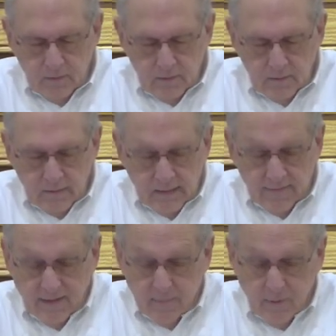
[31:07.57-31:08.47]
that I
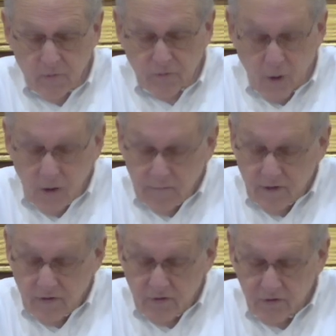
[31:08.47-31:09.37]
think most all of
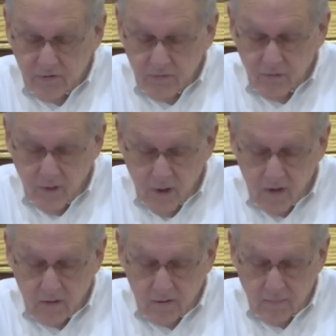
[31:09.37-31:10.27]
us
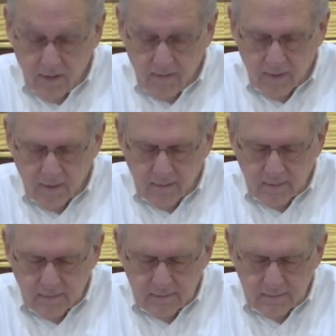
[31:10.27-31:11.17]
long to be there.
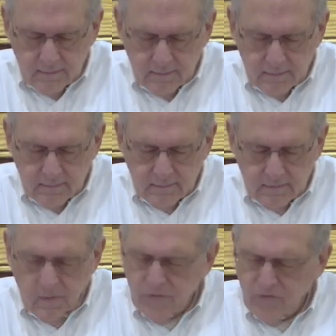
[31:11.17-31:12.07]

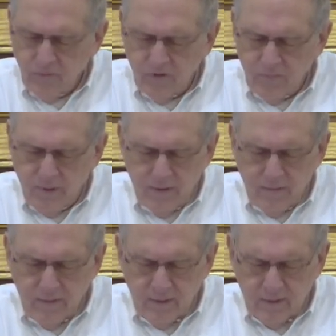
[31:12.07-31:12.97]
Oh, it's so much better
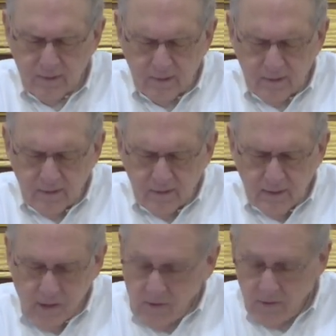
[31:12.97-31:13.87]
than
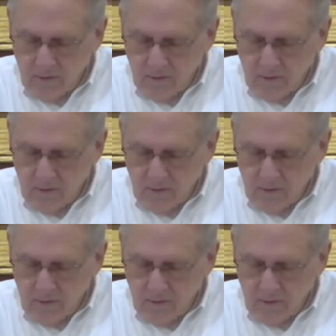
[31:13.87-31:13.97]
here.